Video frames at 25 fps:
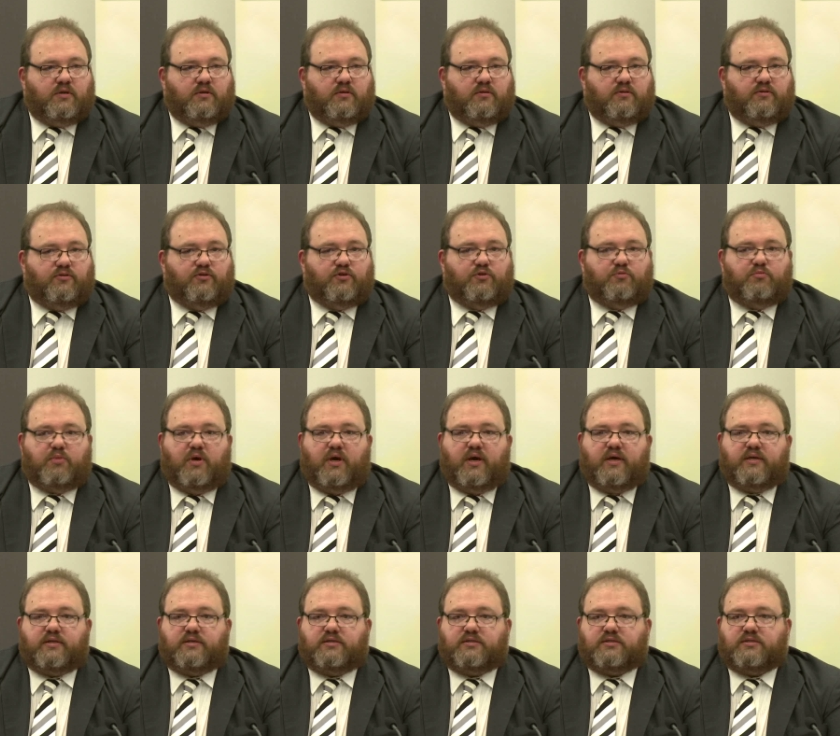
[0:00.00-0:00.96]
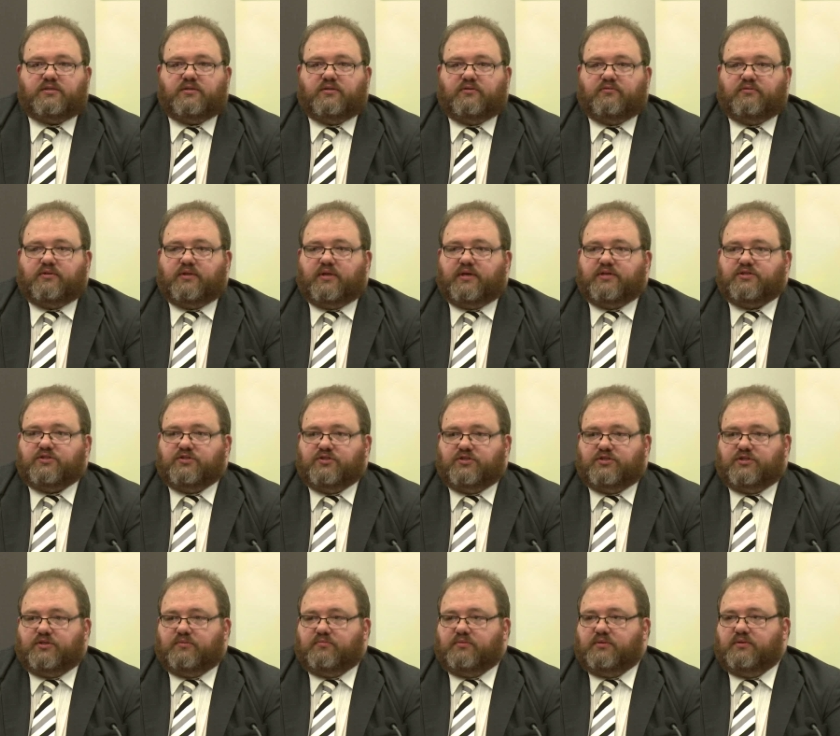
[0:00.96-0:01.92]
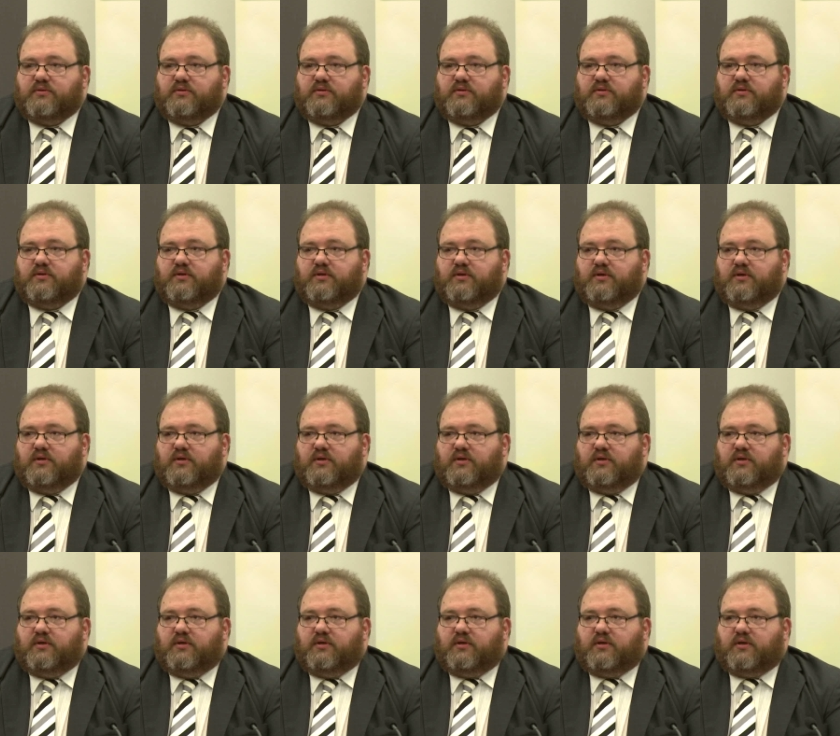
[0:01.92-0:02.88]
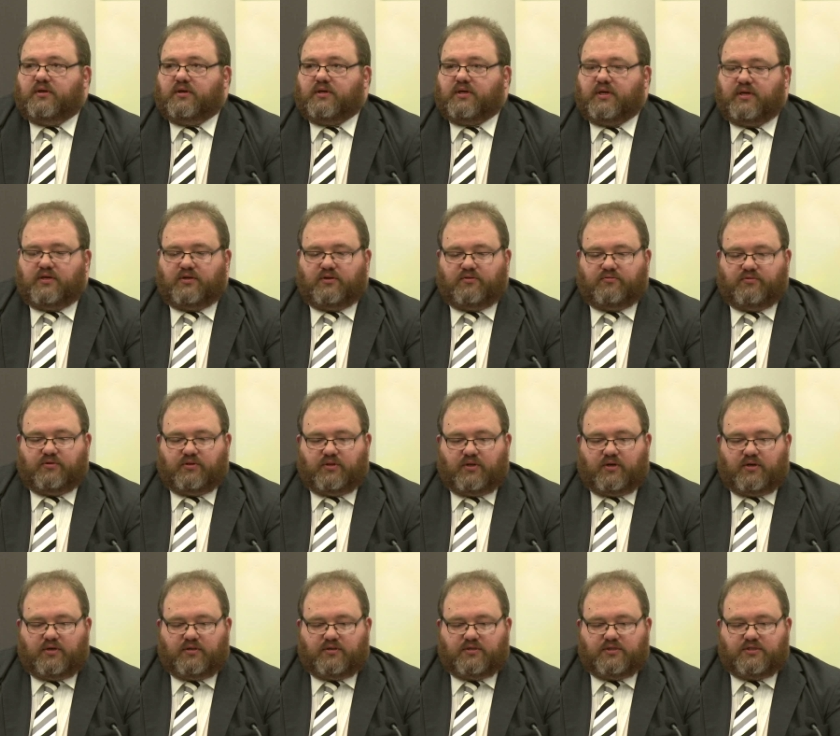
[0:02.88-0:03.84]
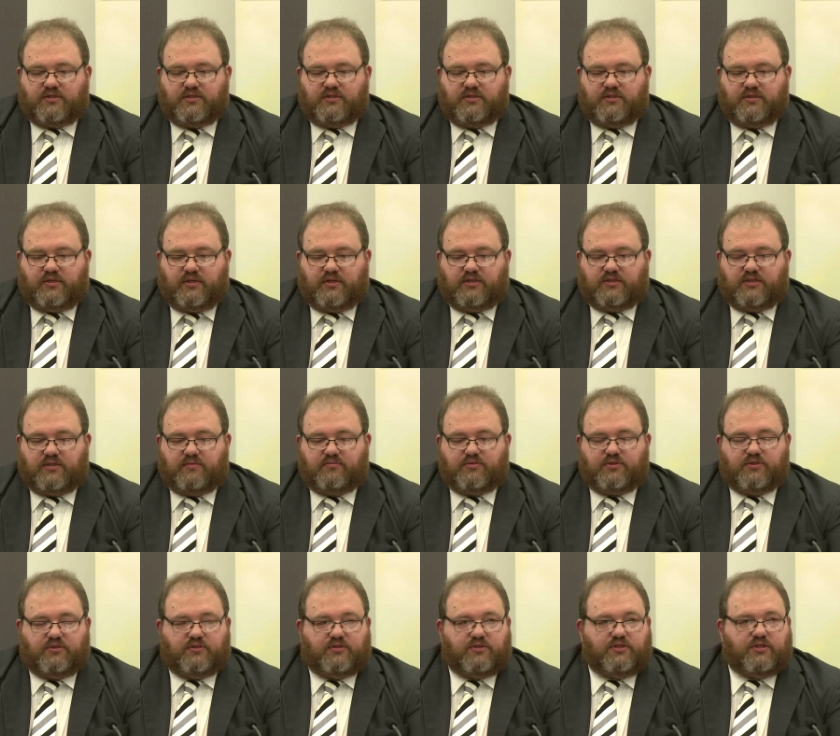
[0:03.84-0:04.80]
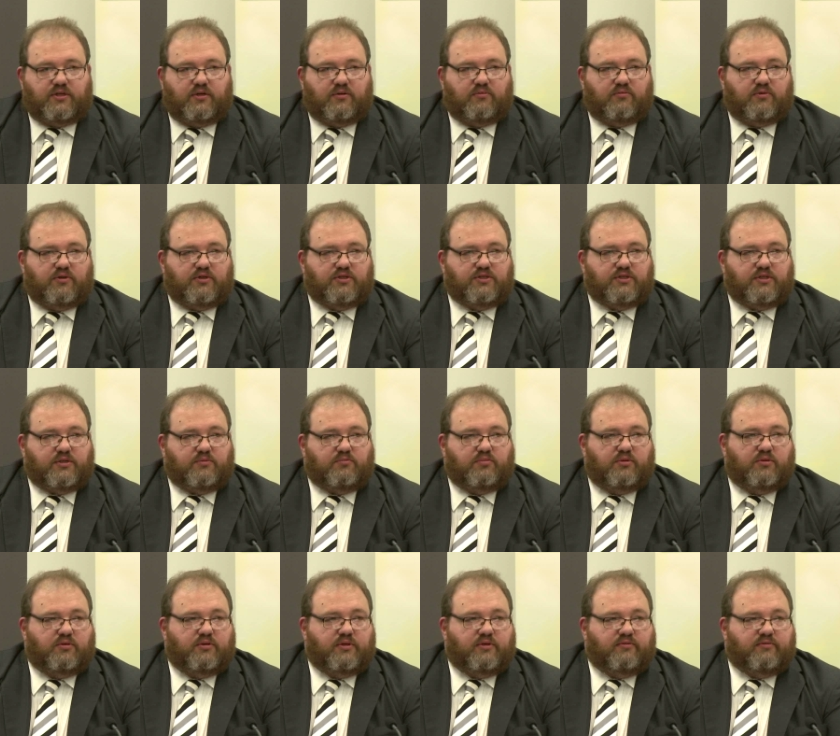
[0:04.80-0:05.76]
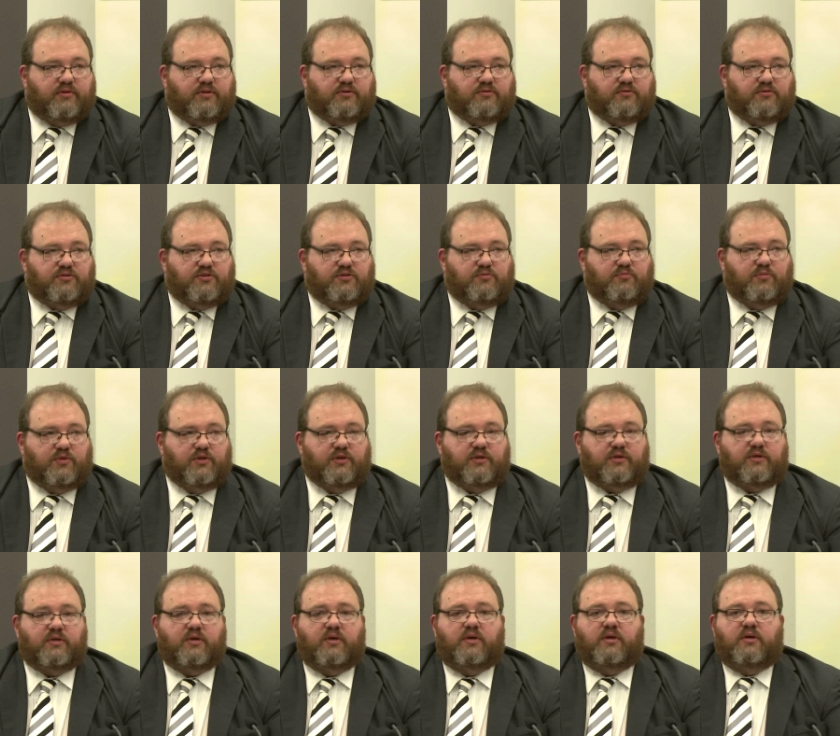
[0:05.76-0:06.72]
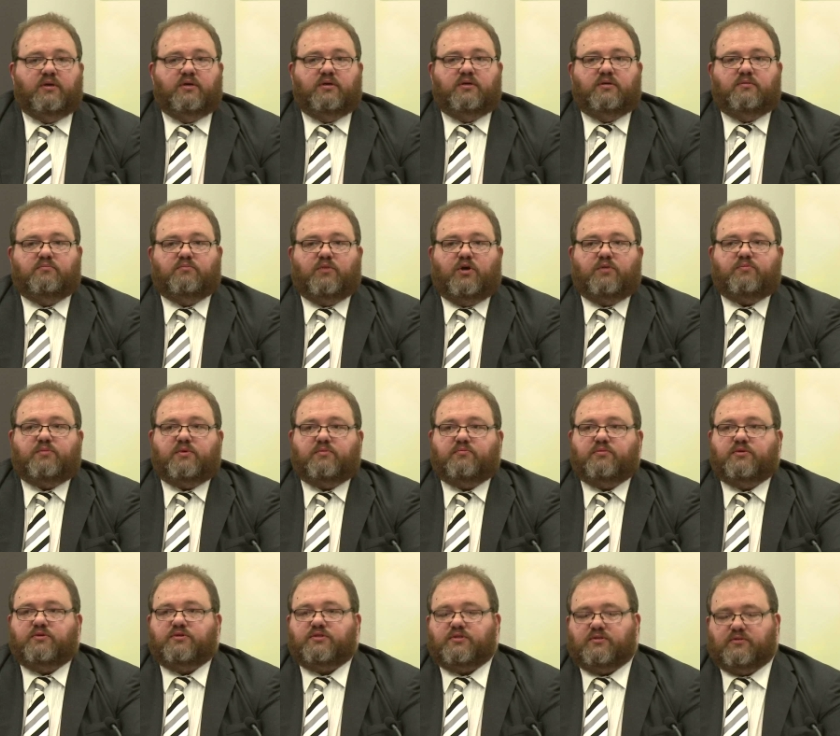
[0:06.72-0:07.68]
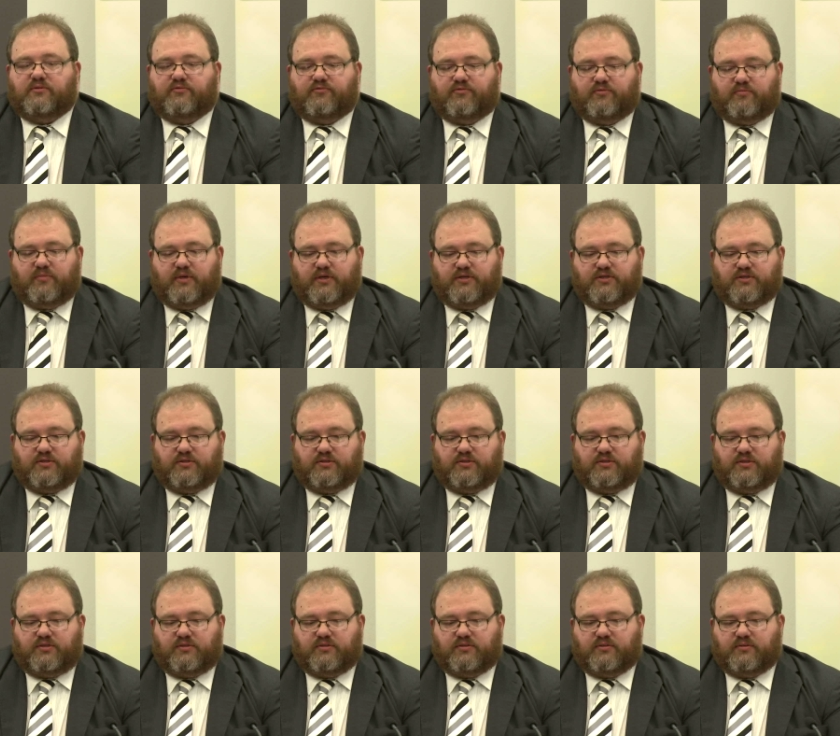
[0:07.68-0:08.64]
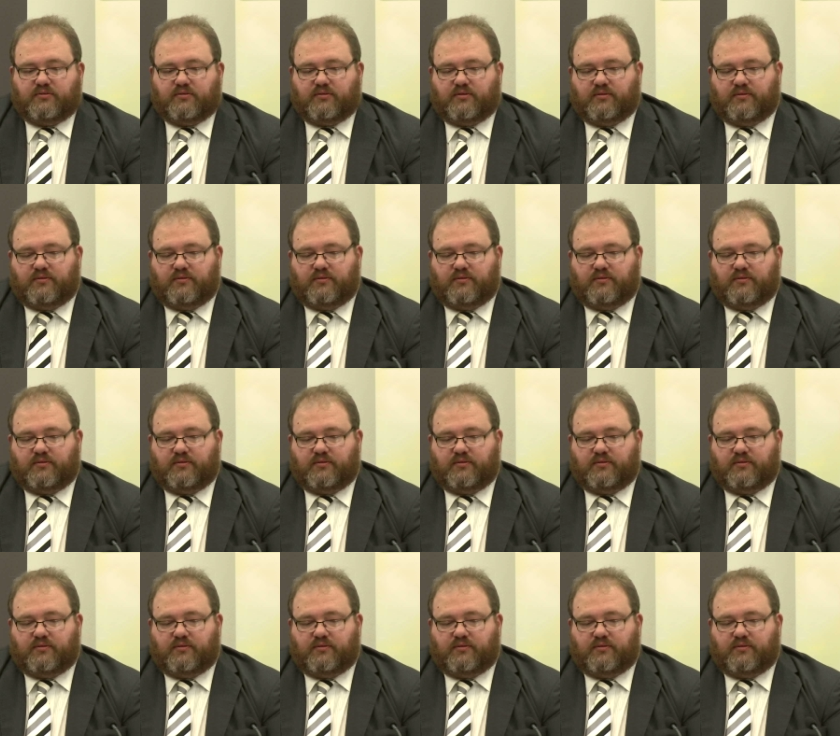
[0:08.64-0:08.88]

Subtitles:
third parties to the relationship cannot rely on this exemption. So what is an employee record to me might be personal information to you.